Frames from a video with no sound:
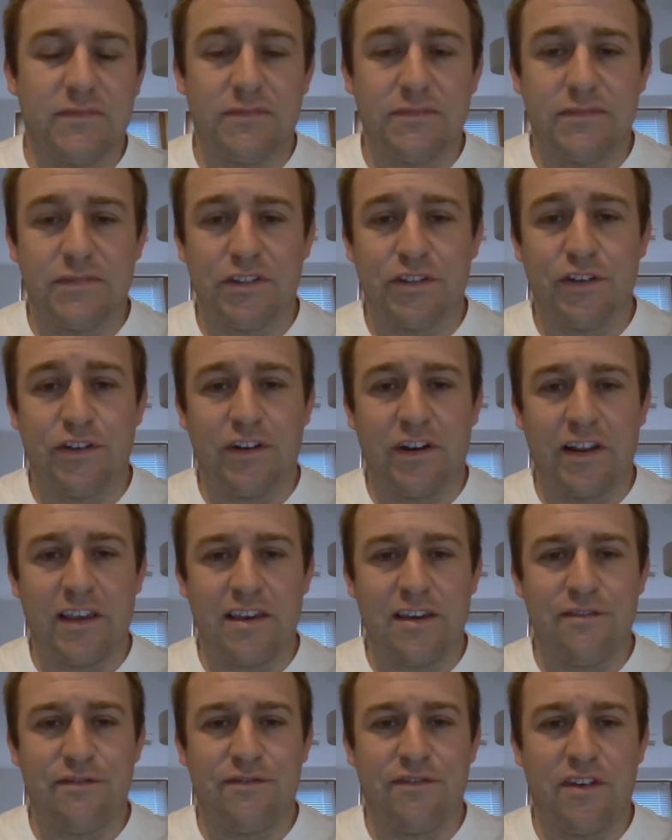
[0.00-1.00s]

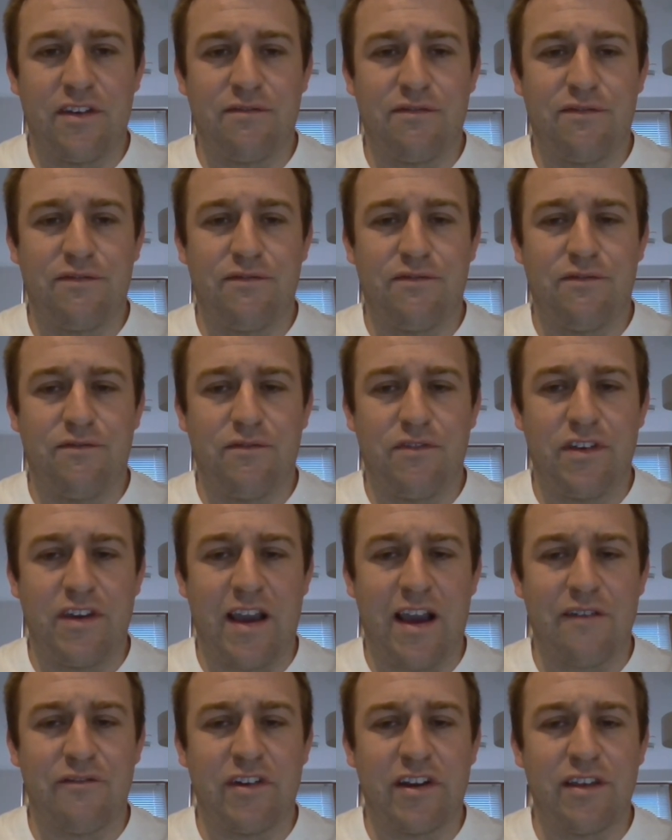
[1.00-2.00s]
Certainly, if you
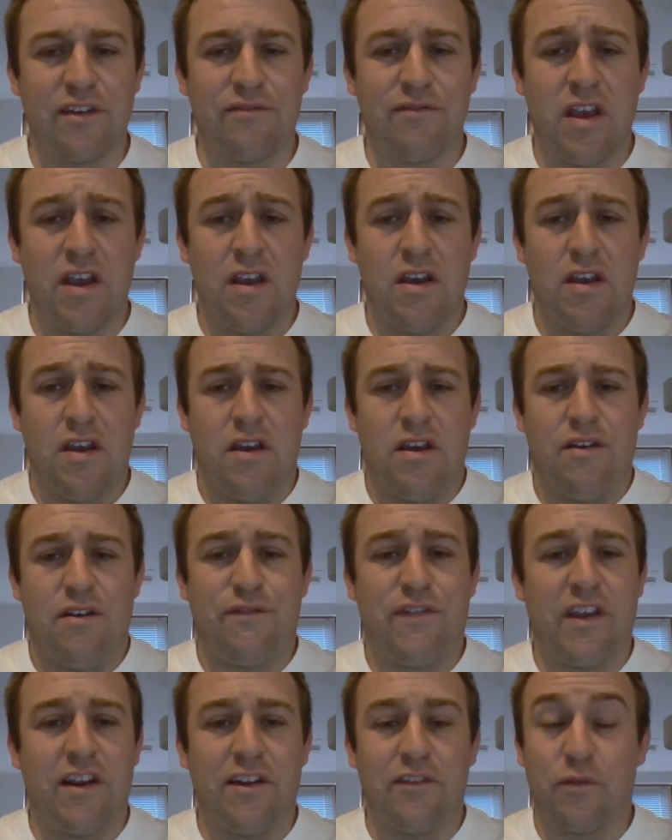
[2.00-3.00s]
have any
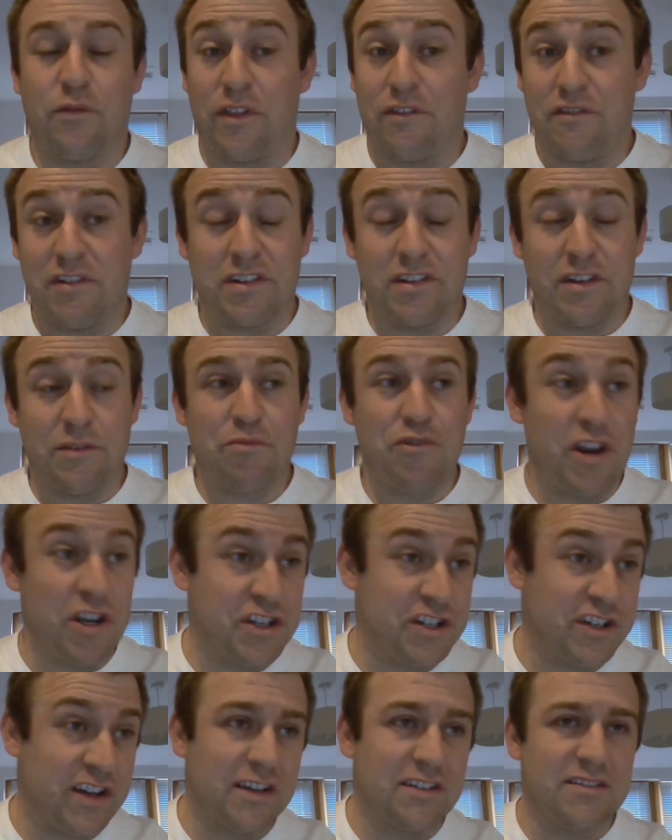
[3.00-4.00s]
feelings, whether it's
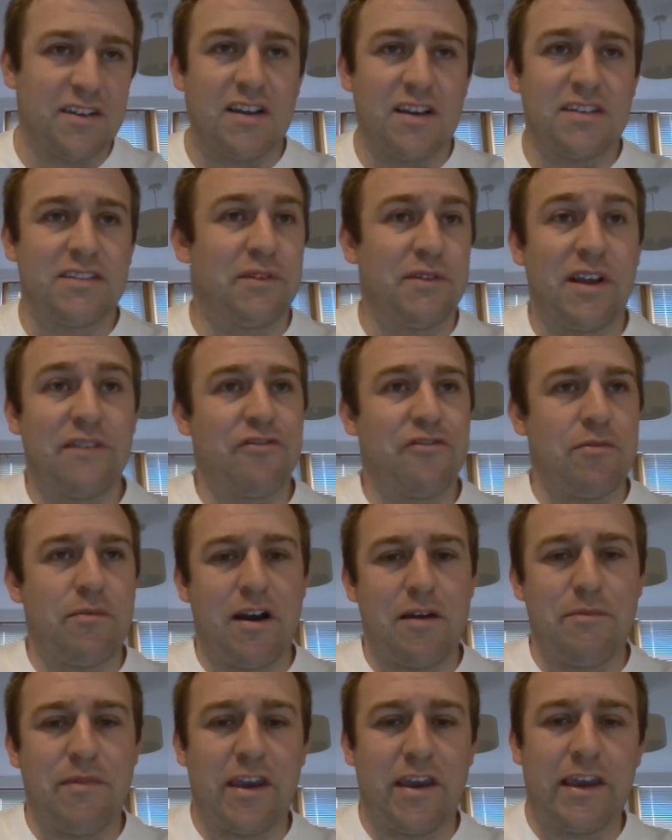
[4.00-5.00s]
depression, anxiety, whatever it
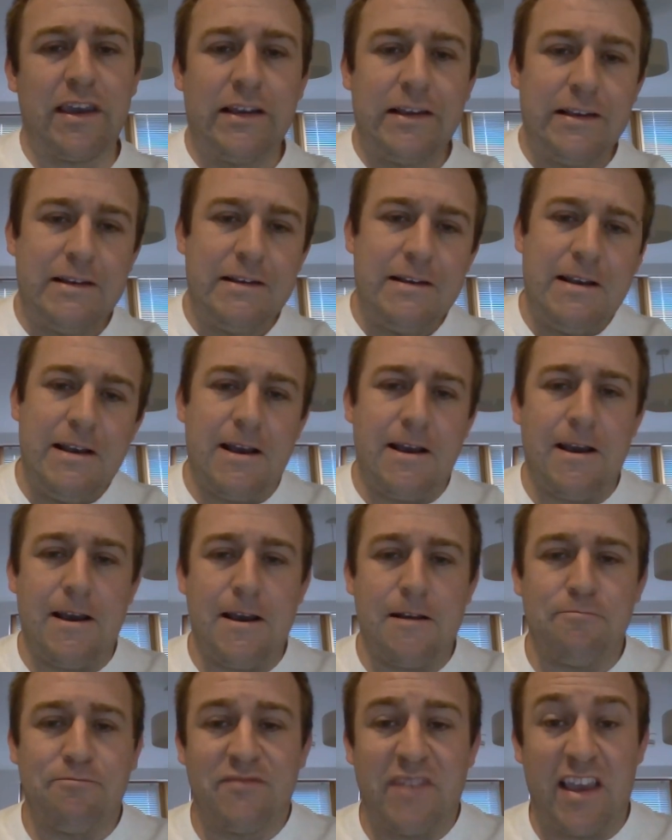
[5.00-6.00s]
might be,
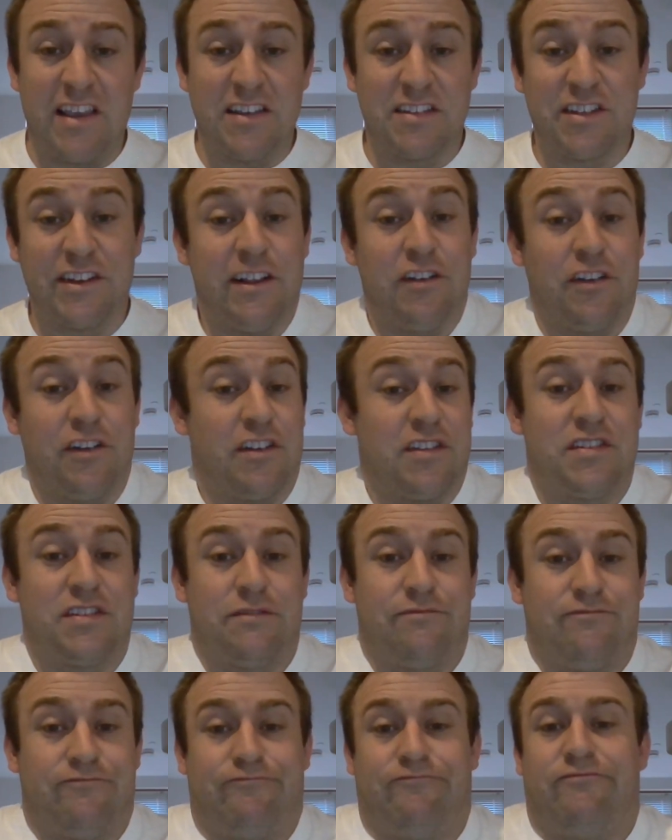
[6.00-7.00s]
it's an
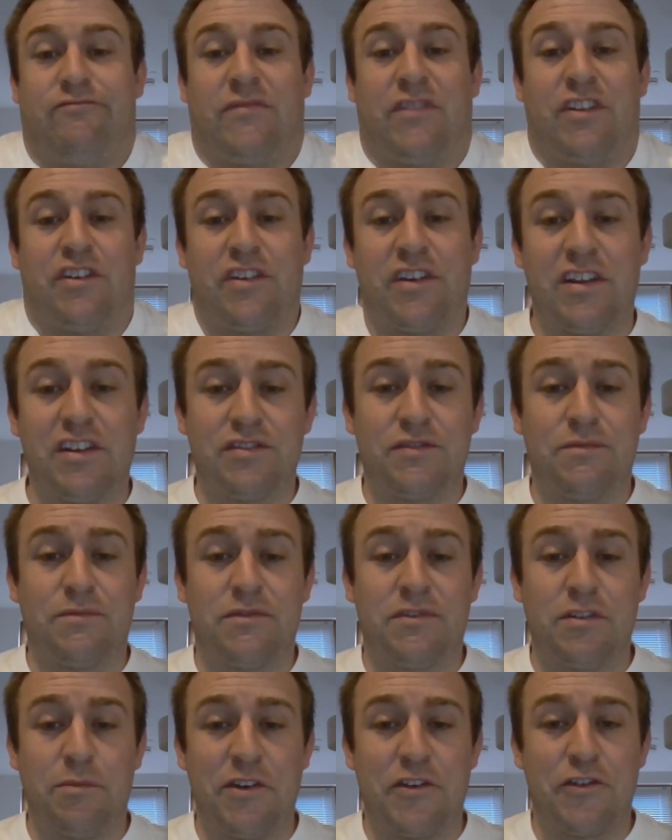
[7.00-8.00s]
illness that needs
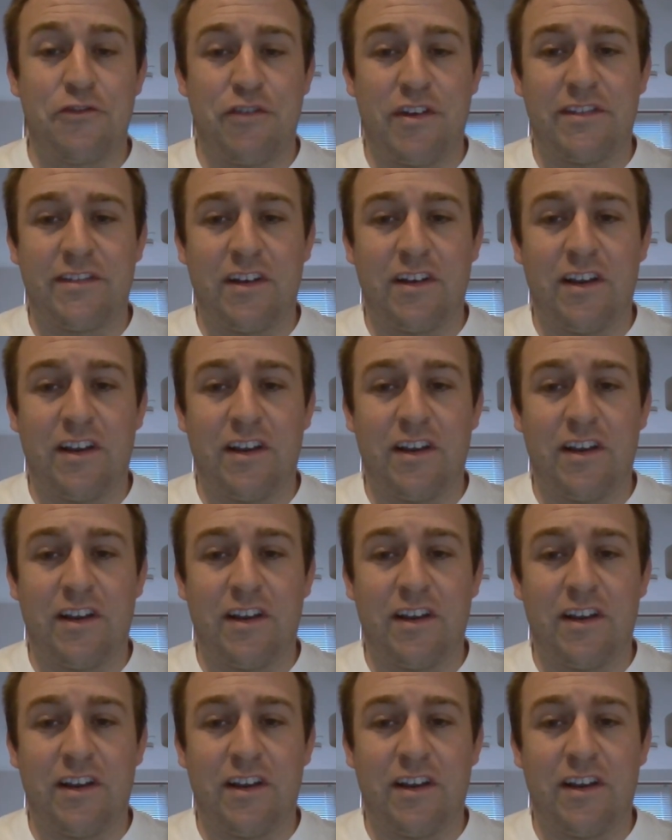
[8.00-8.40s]
to be treated